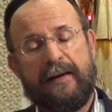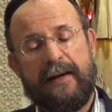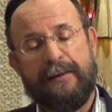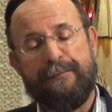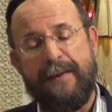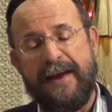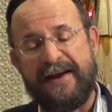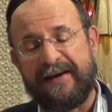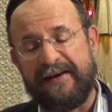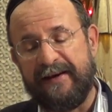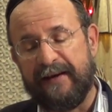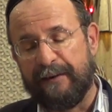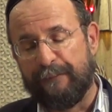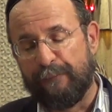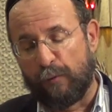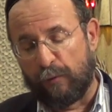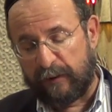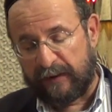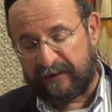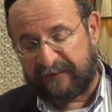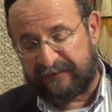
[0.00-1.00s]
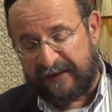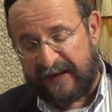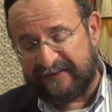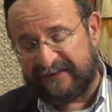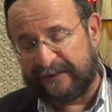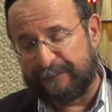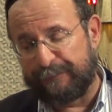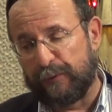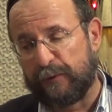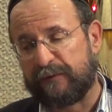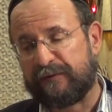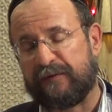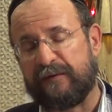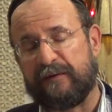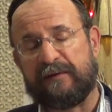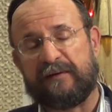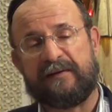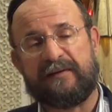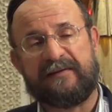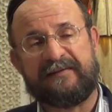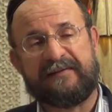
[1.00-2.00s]
and making it more accessible
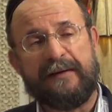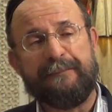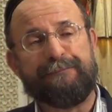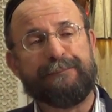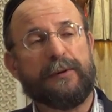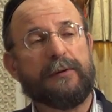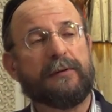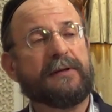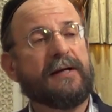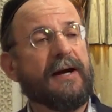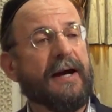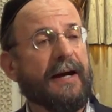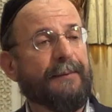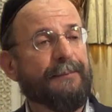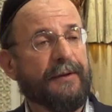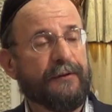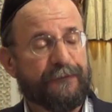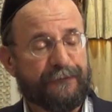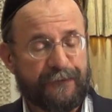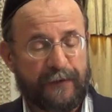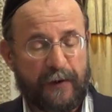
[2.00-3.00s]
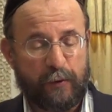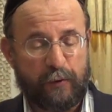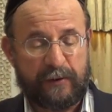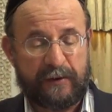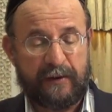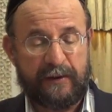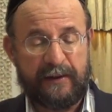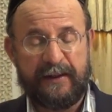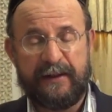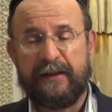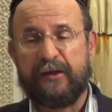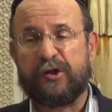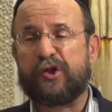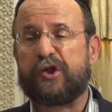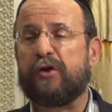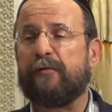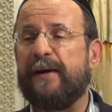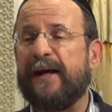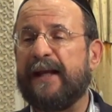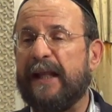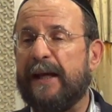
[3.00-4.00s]
to simple common folk,
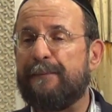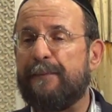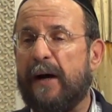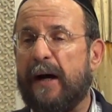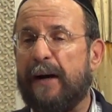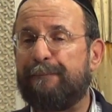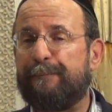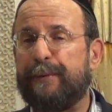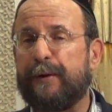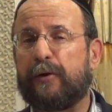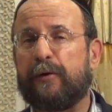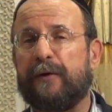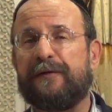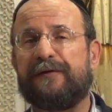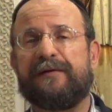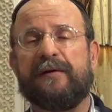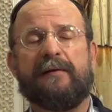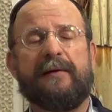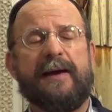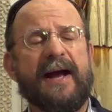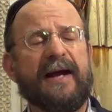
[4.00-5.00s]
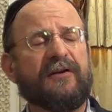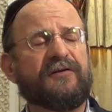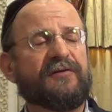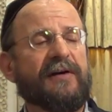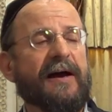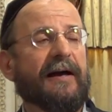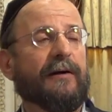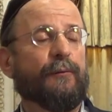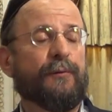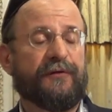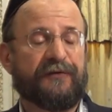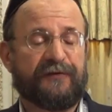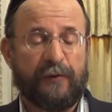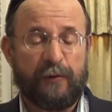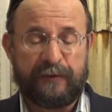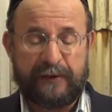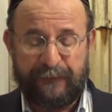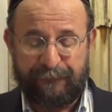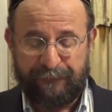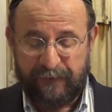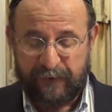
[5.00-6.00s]
cheering them up because their exile was so
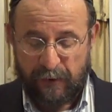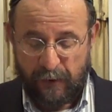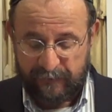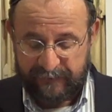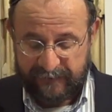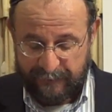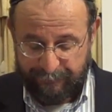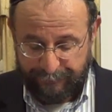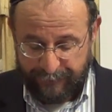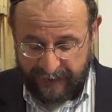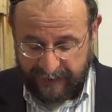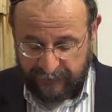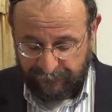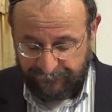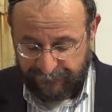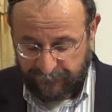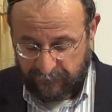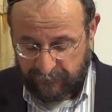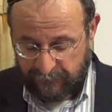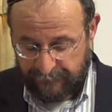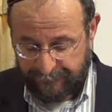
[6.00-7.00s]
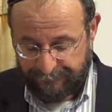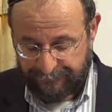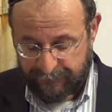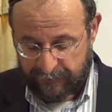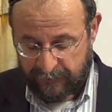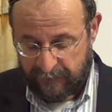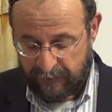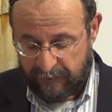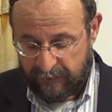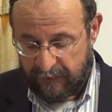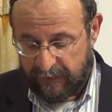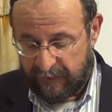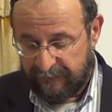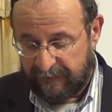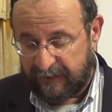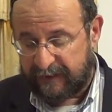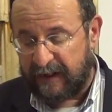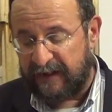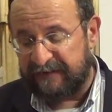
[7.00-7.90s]
difficult and painful. The